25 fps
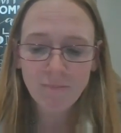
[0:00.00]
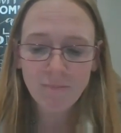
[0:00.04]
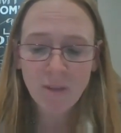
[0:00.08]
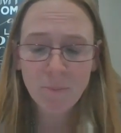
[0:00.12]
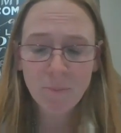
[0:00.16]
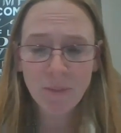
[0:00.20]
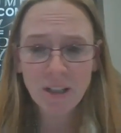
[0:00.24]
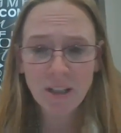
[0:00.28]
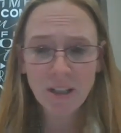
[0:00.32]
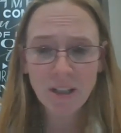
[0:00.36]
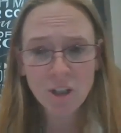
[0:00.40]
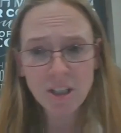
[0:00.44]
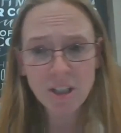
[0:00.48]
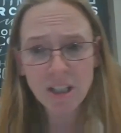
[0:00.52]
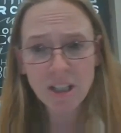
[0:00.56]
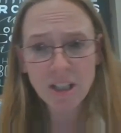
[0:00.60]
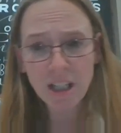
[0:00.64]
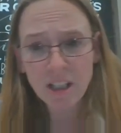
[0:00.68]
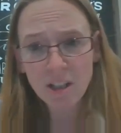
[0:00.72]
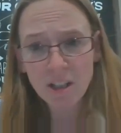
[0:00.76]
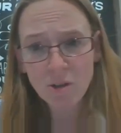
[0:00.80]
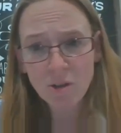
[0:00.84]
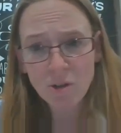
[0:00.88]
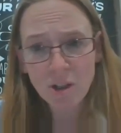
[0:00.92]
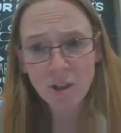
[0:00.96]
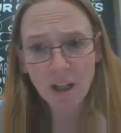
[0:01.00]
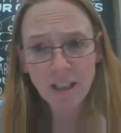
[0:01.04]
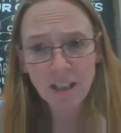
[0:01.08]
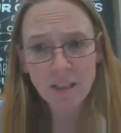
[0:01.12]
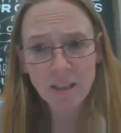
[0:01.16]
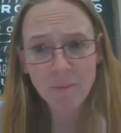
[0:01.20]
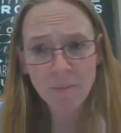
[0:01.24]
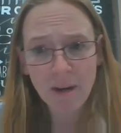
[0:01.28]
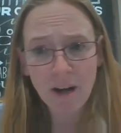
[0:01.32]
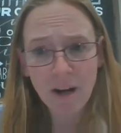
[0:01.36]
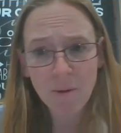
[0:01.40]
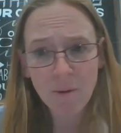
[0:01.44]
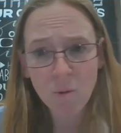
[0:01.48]
but just like you talked
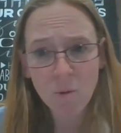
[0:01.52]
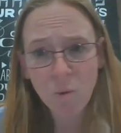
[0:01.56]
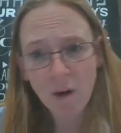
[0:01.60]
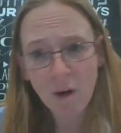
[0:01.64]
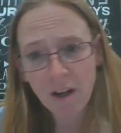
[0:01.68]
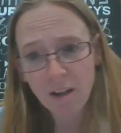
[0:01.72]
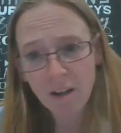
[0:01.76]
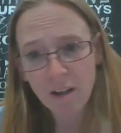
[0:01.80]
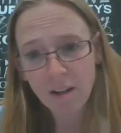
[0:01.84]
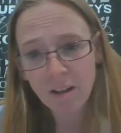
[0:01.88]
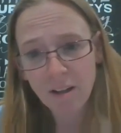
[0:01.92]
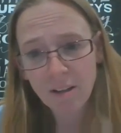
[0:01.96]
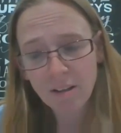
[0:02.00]
about, what